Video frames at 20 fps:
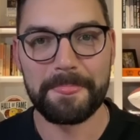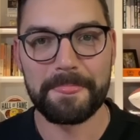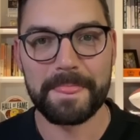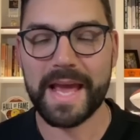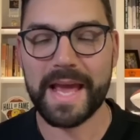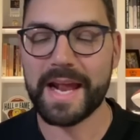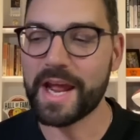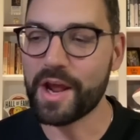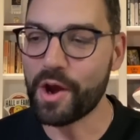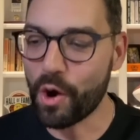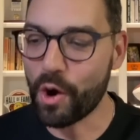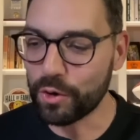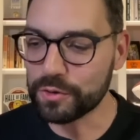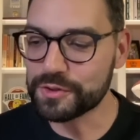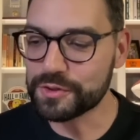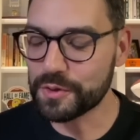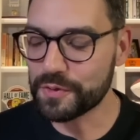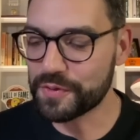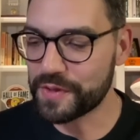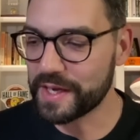And I
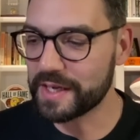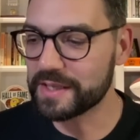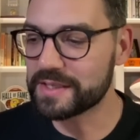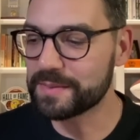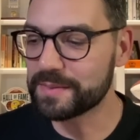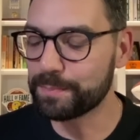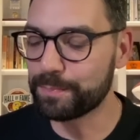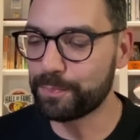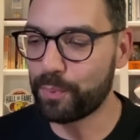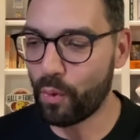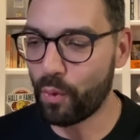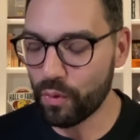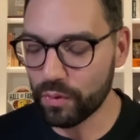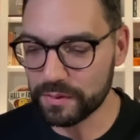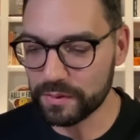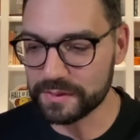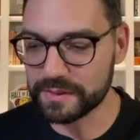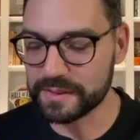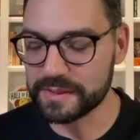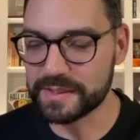also think it's
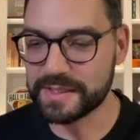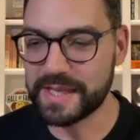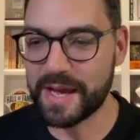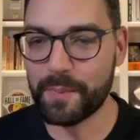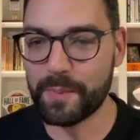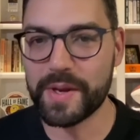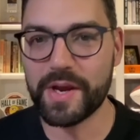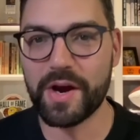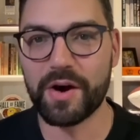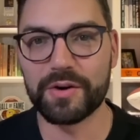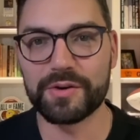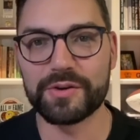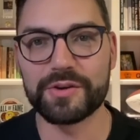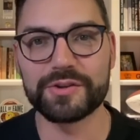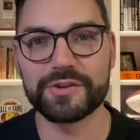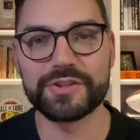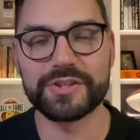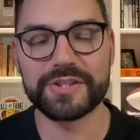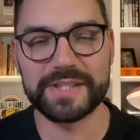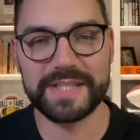important that we
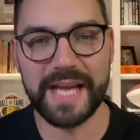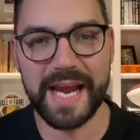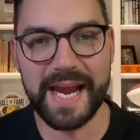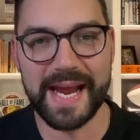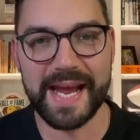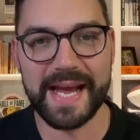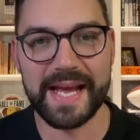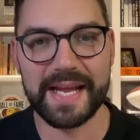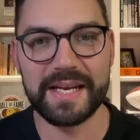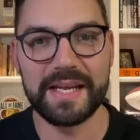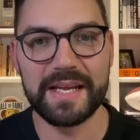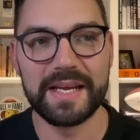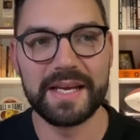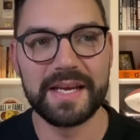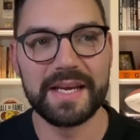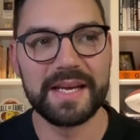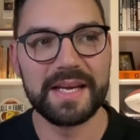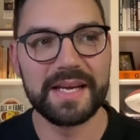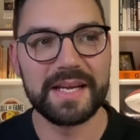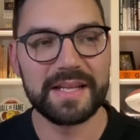understand
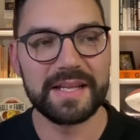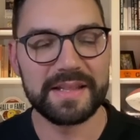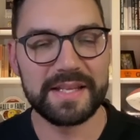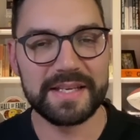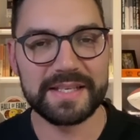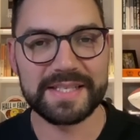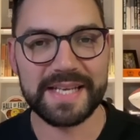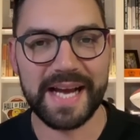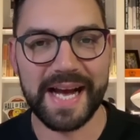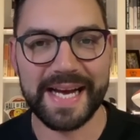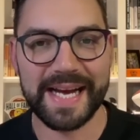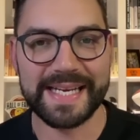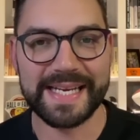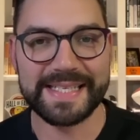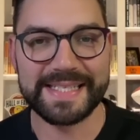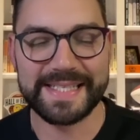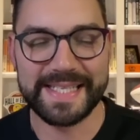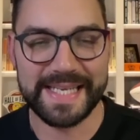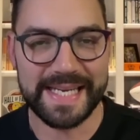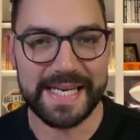this
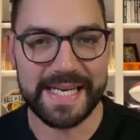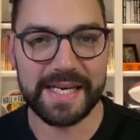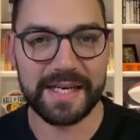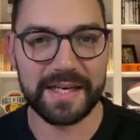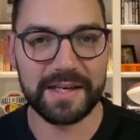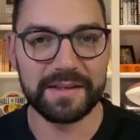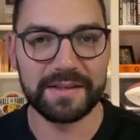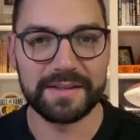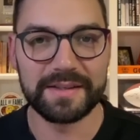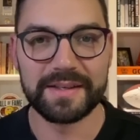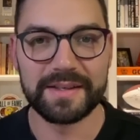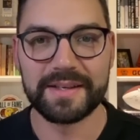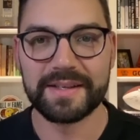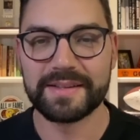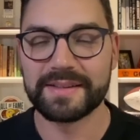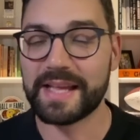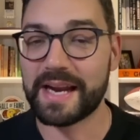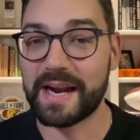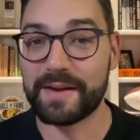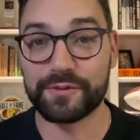idea
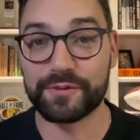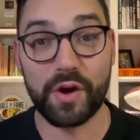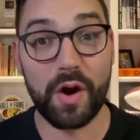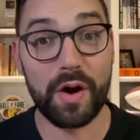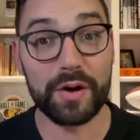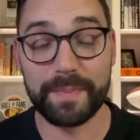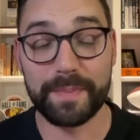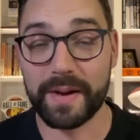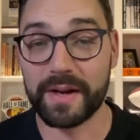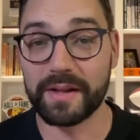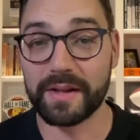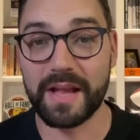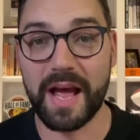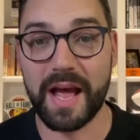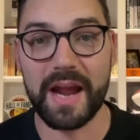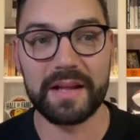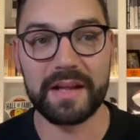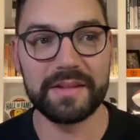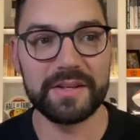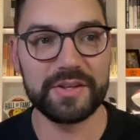that I've talked about a
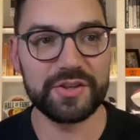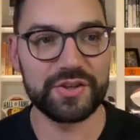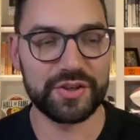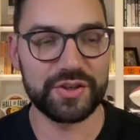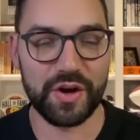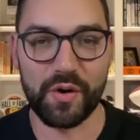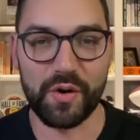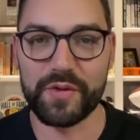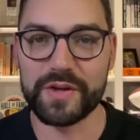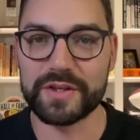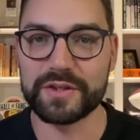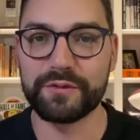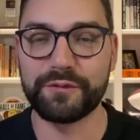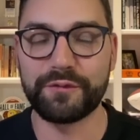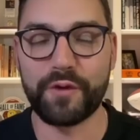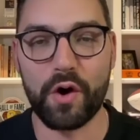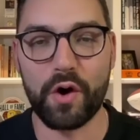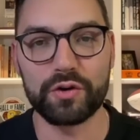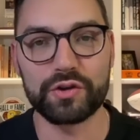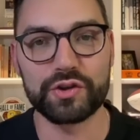lot on this show, this
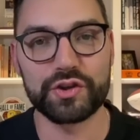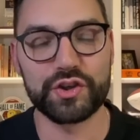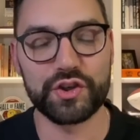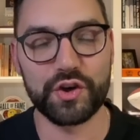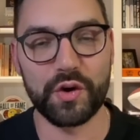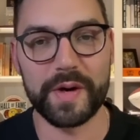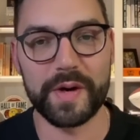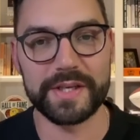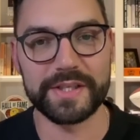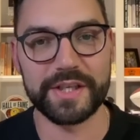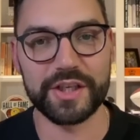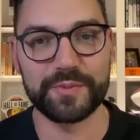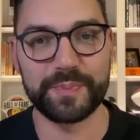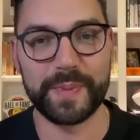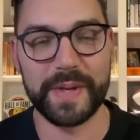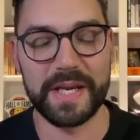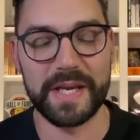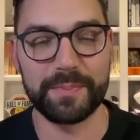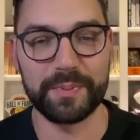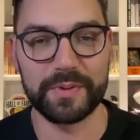false choice that's
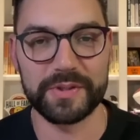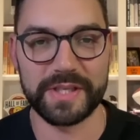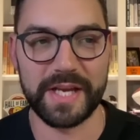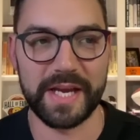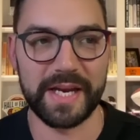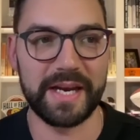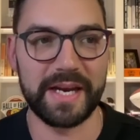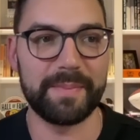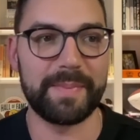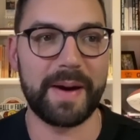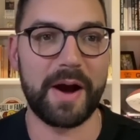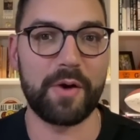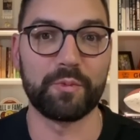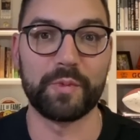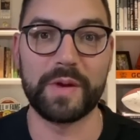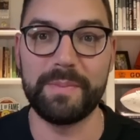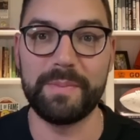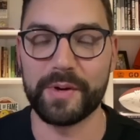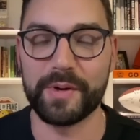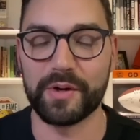being presented about
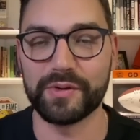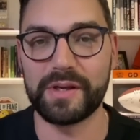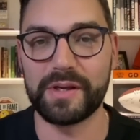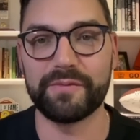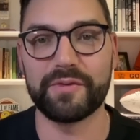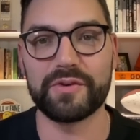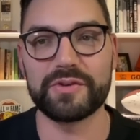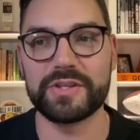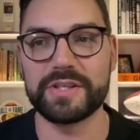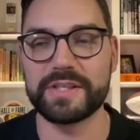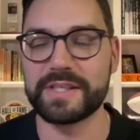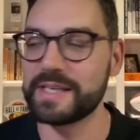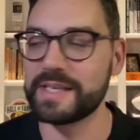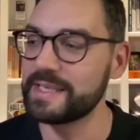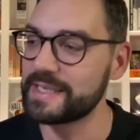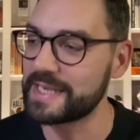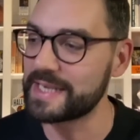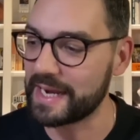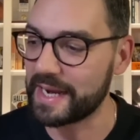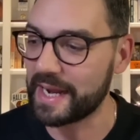rebuilding versus
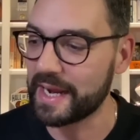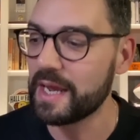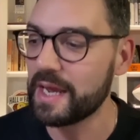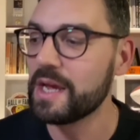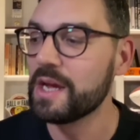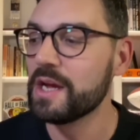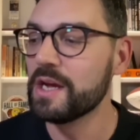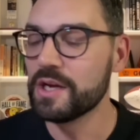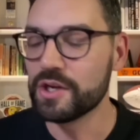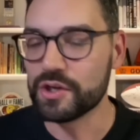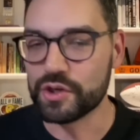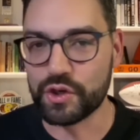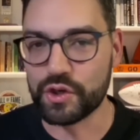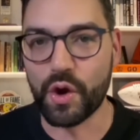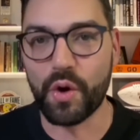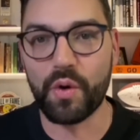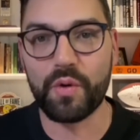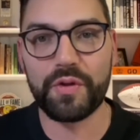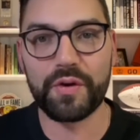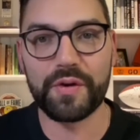contending.
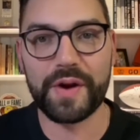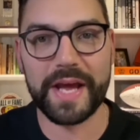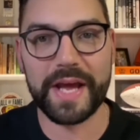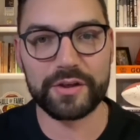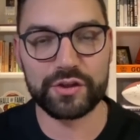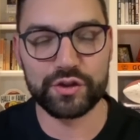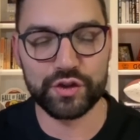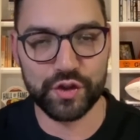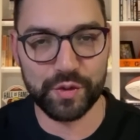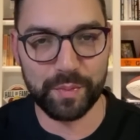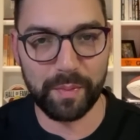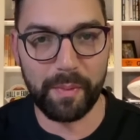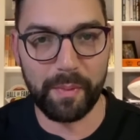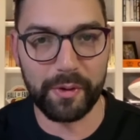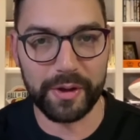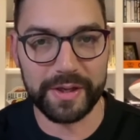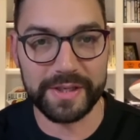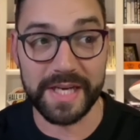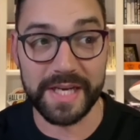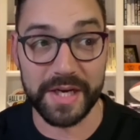No, they're not a Super Bowl
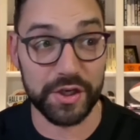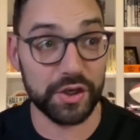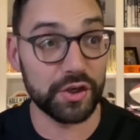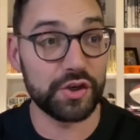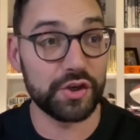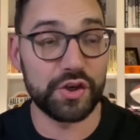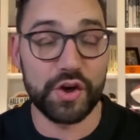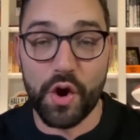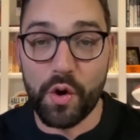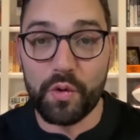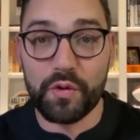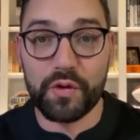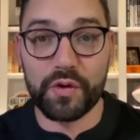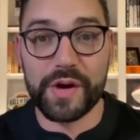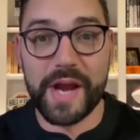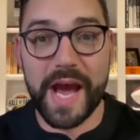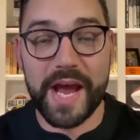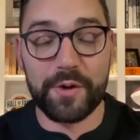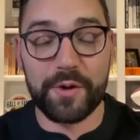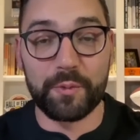contender. No, they're
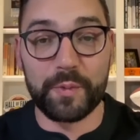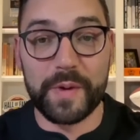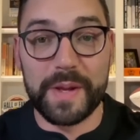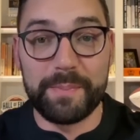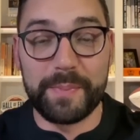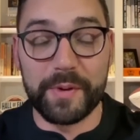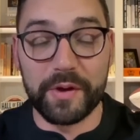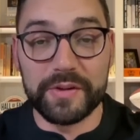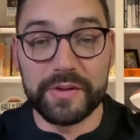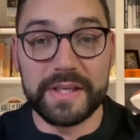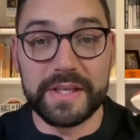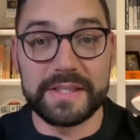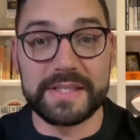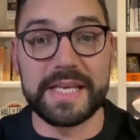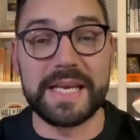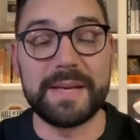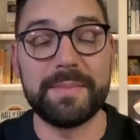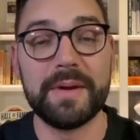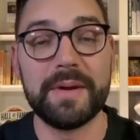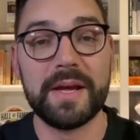not a rebuilding
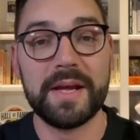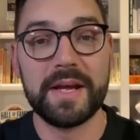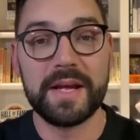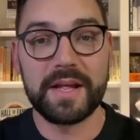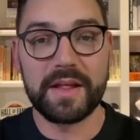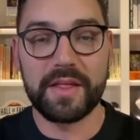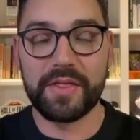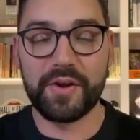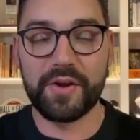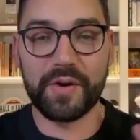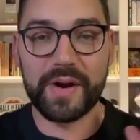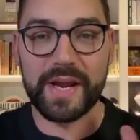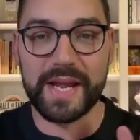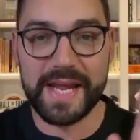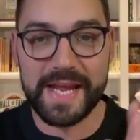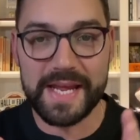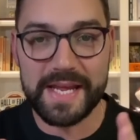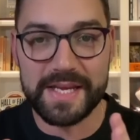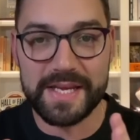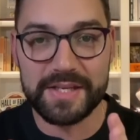team. There
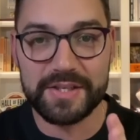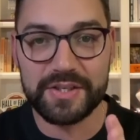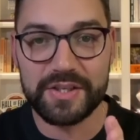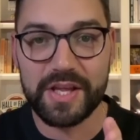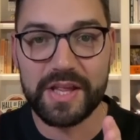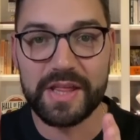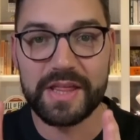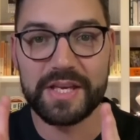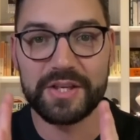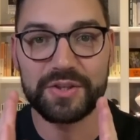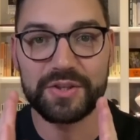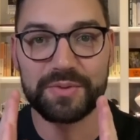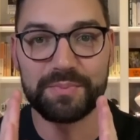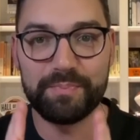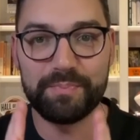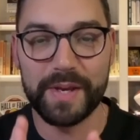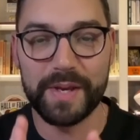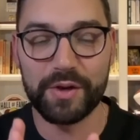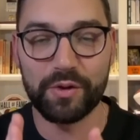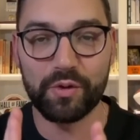is this
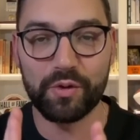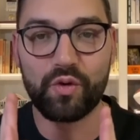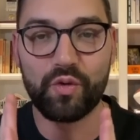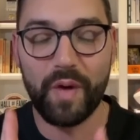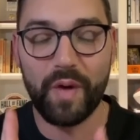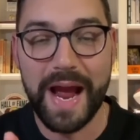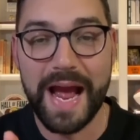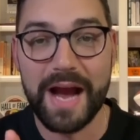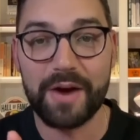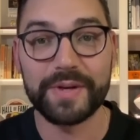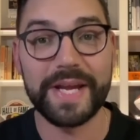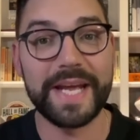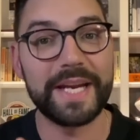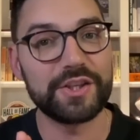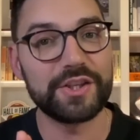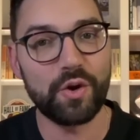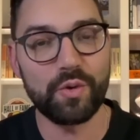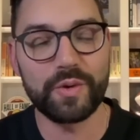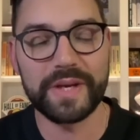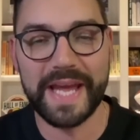middle ground, and
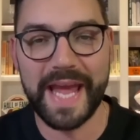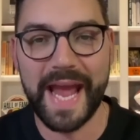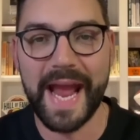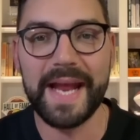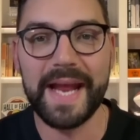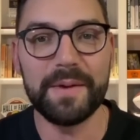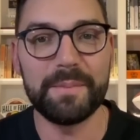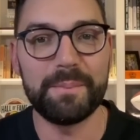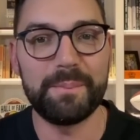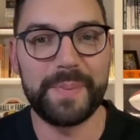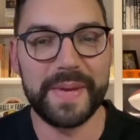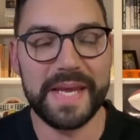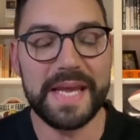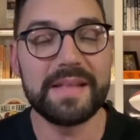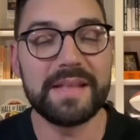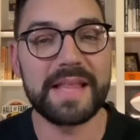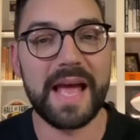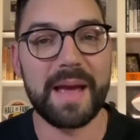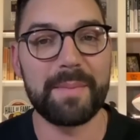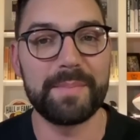it's okay to be
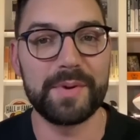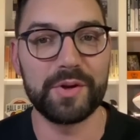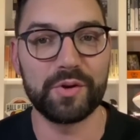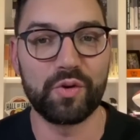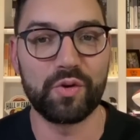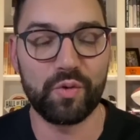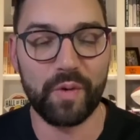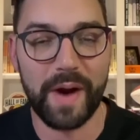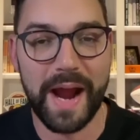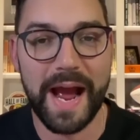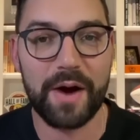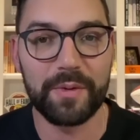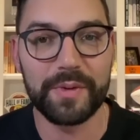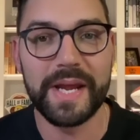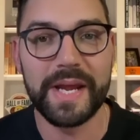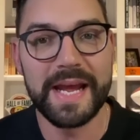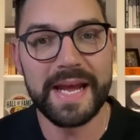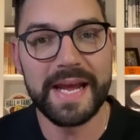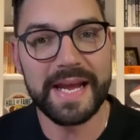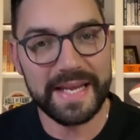in that middle ground
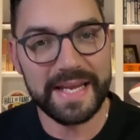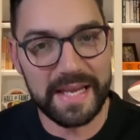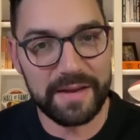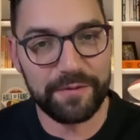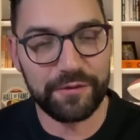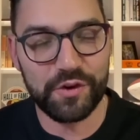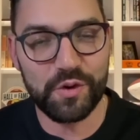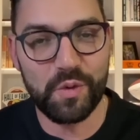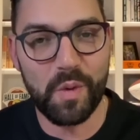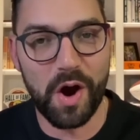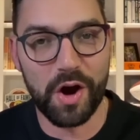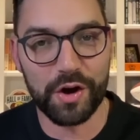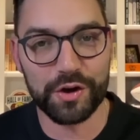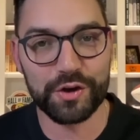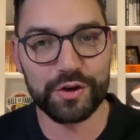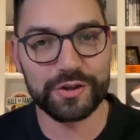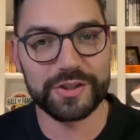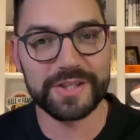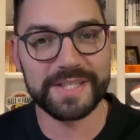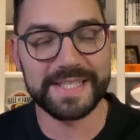if you
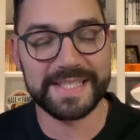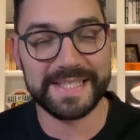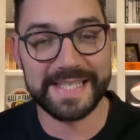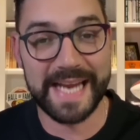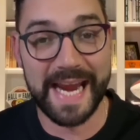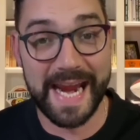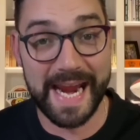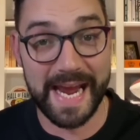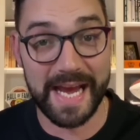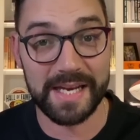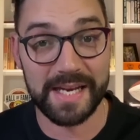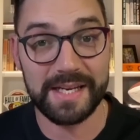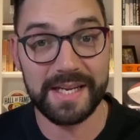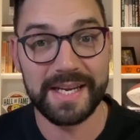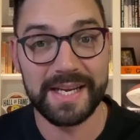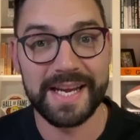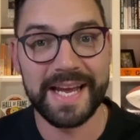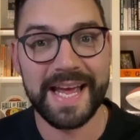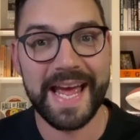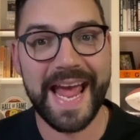understand
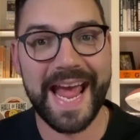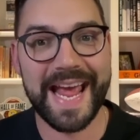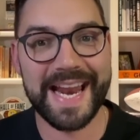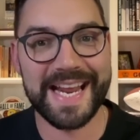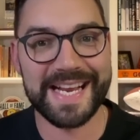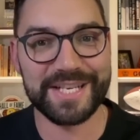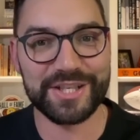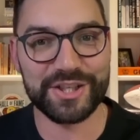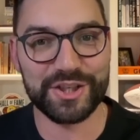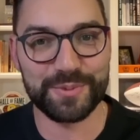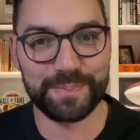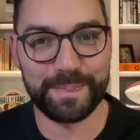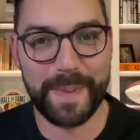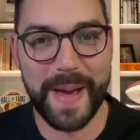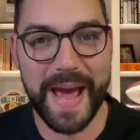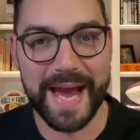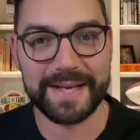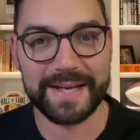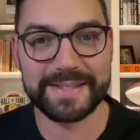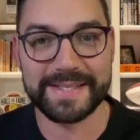and
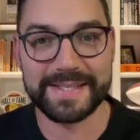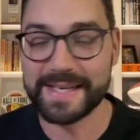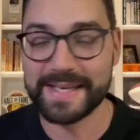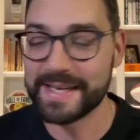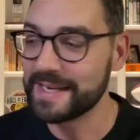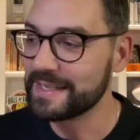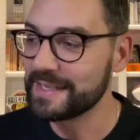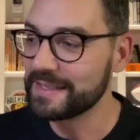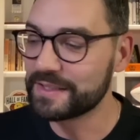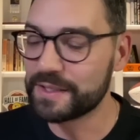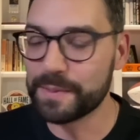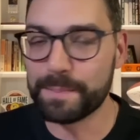expect to